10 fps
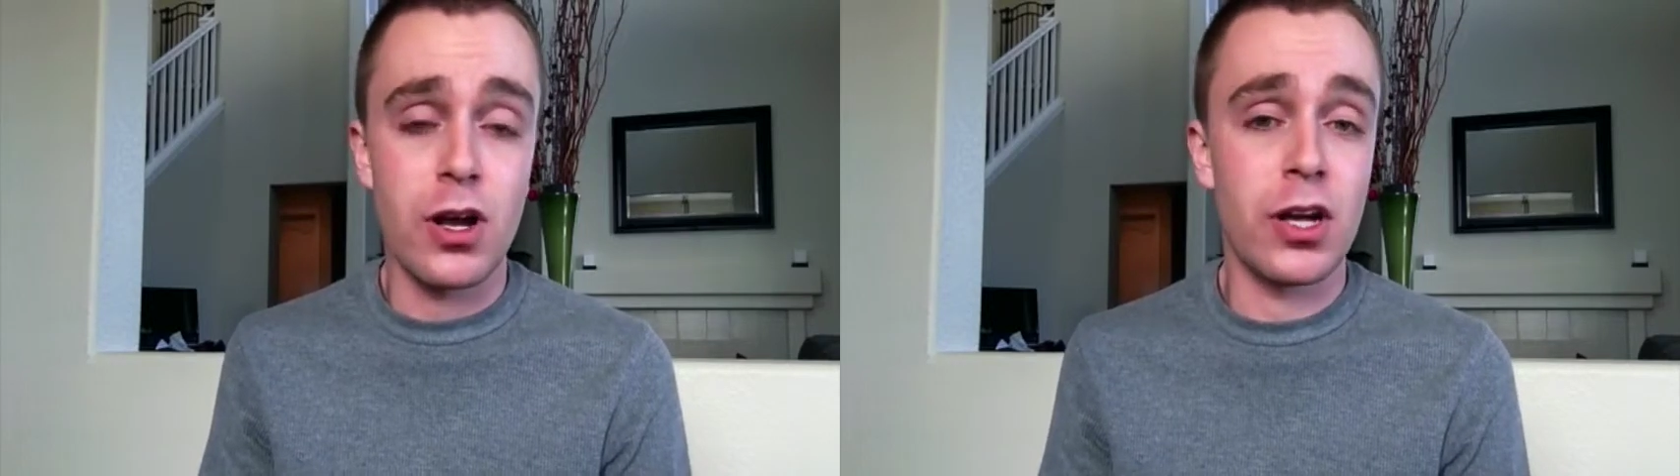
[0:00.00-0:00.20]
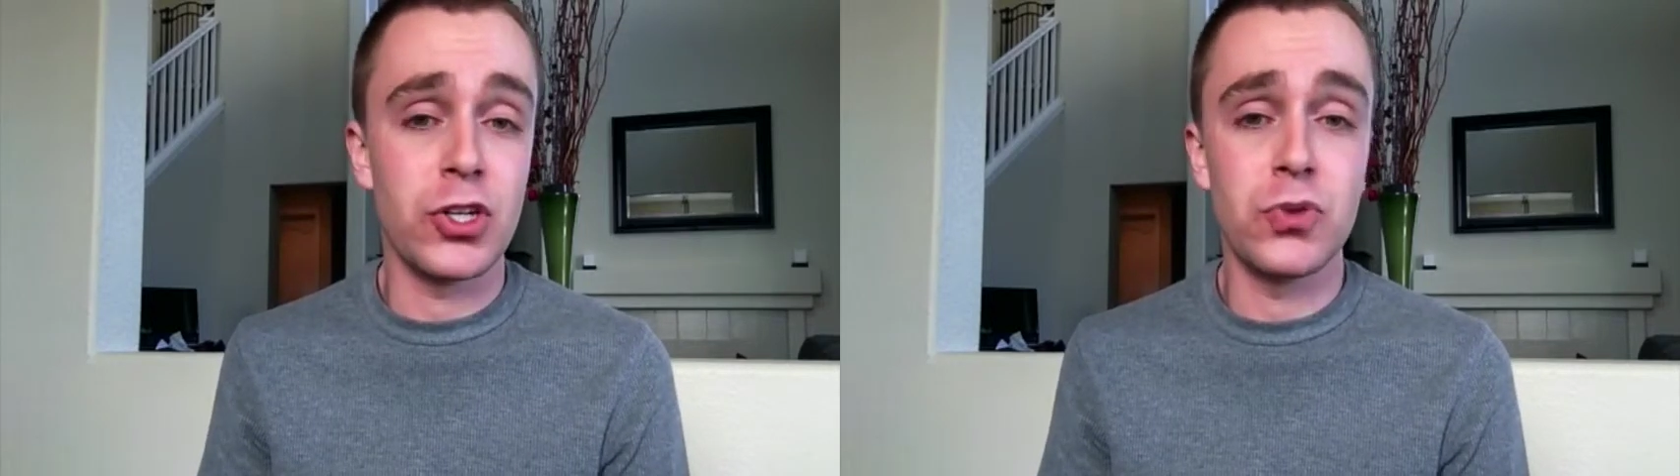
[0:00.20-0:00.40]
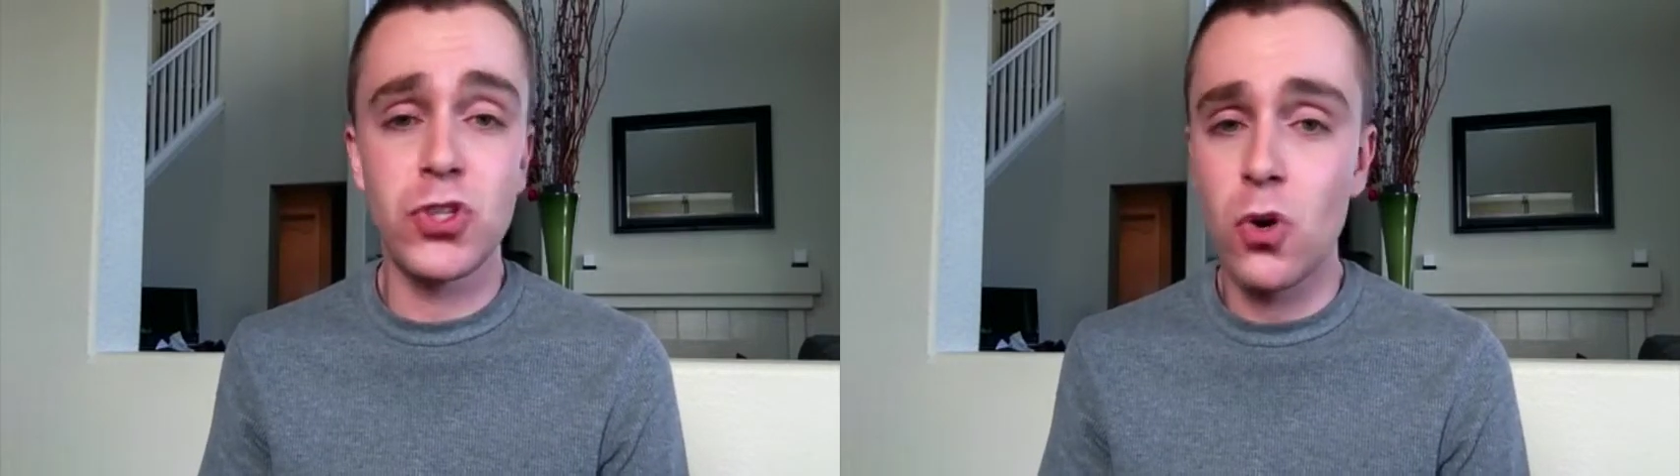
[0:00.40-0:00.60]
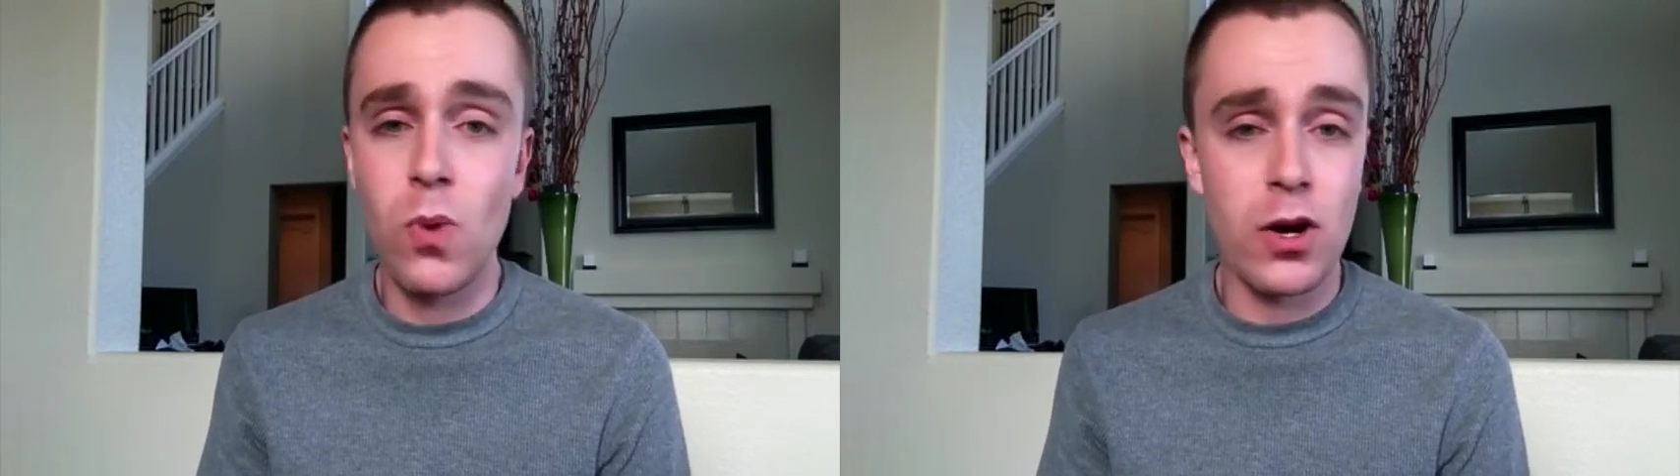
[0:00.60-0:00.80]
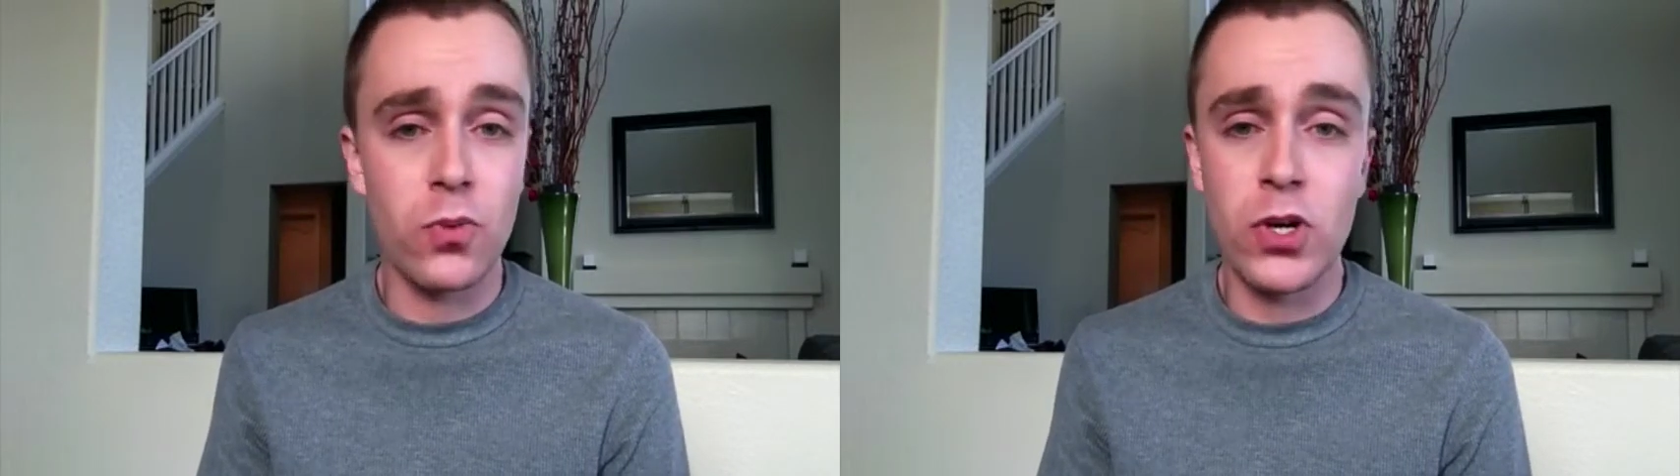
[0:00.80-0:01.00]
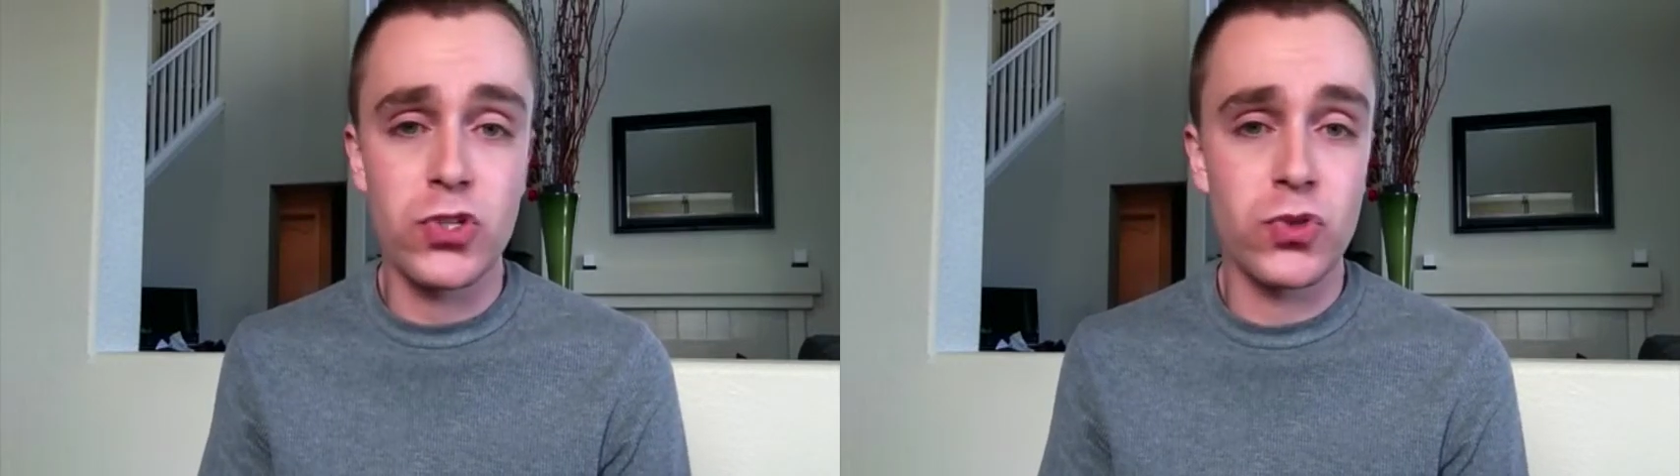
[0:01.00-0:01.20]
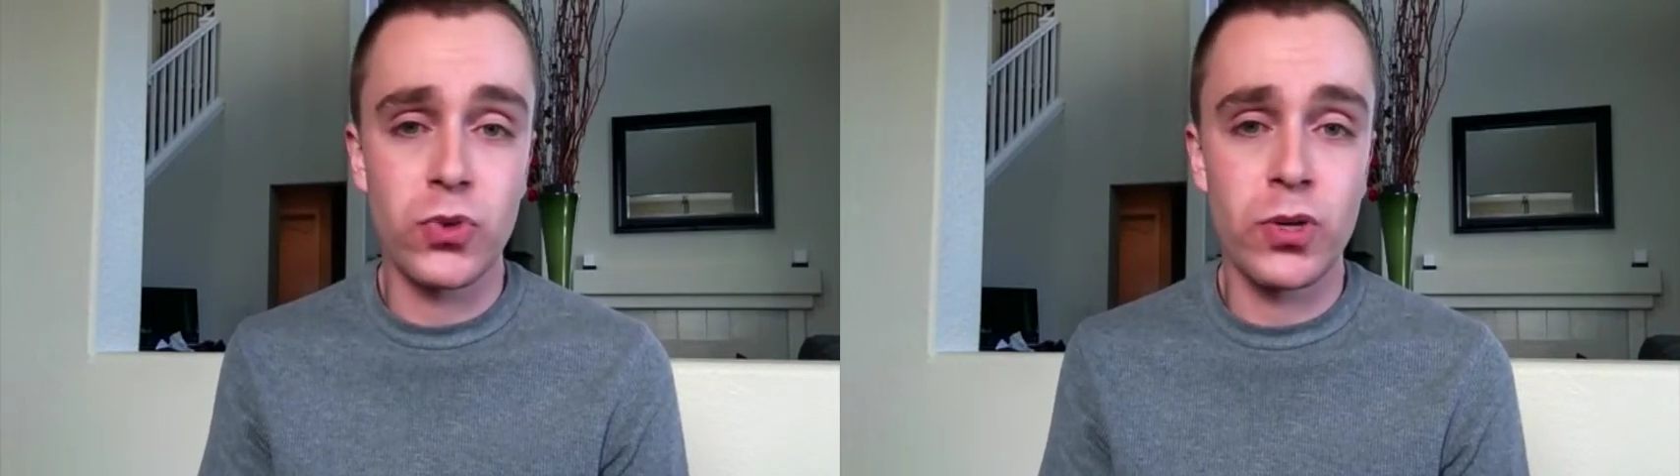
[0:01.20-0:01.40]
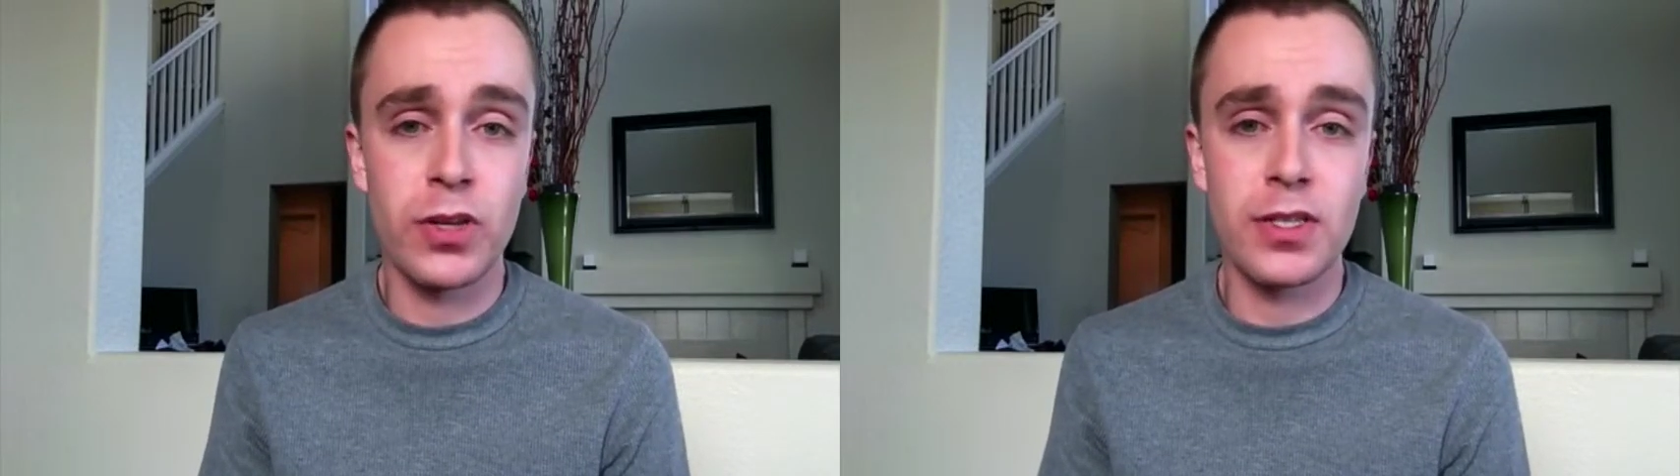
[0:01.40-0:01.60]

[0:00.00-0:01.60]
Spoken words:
You don't want to rush through it.